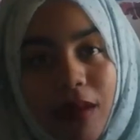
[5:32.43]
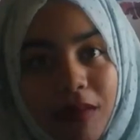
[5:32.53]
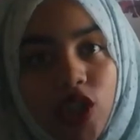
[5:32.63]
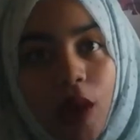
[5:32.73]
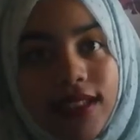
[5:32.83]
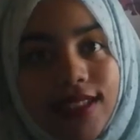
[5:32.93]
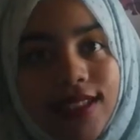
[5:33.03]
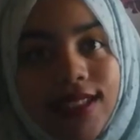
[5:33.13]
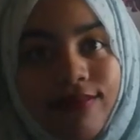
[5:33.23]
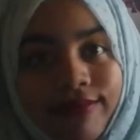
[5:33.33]
in my
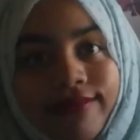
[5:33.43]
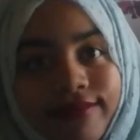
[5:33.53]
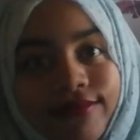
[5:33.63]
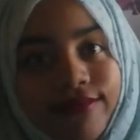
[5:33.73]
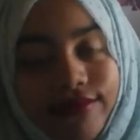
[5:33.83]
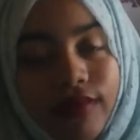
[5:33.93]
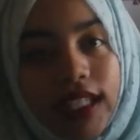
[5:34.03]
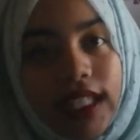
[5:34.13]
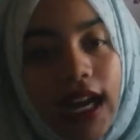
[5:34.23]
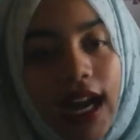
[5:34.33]
pajamas.
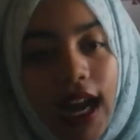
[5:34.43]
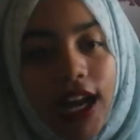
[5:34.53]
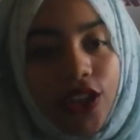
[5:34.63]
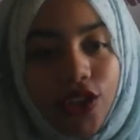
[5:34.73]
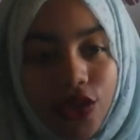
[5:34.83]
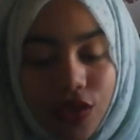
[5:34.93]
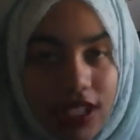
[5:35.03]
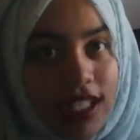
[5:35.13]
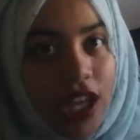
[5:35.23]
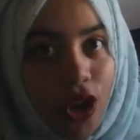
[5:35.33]
Yeah, I just threw
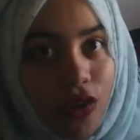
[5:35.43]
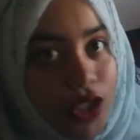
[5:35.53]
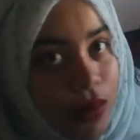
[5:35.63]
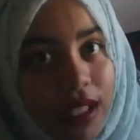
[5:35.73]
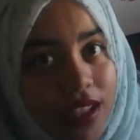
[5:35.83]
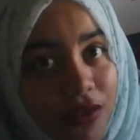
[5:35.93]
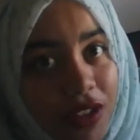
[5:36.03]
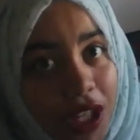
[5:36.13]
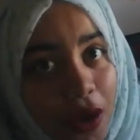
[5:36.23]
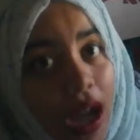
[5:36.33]
this thing over to make the
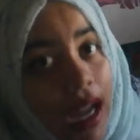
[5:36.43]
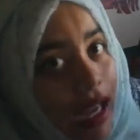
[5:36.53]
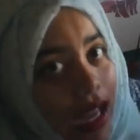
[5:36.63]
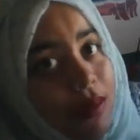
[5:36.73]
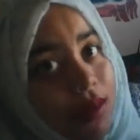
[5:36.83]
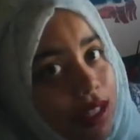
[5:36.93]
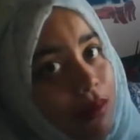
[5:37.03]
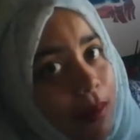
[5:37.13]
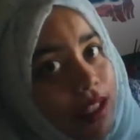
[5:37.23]
video. I'm still in my